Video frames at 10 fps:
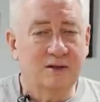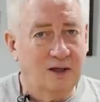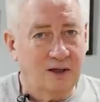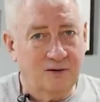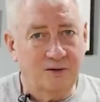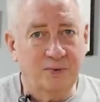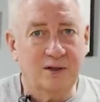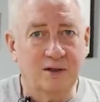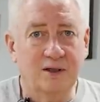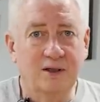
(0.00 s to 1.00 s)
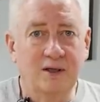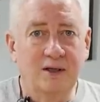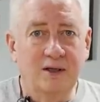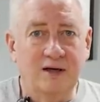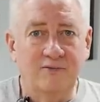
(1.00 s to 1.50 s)
not completely,
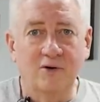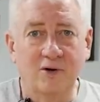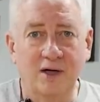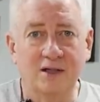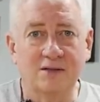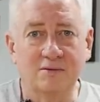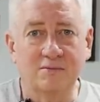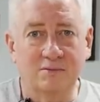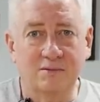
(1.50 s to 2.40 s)
even though it hasn't,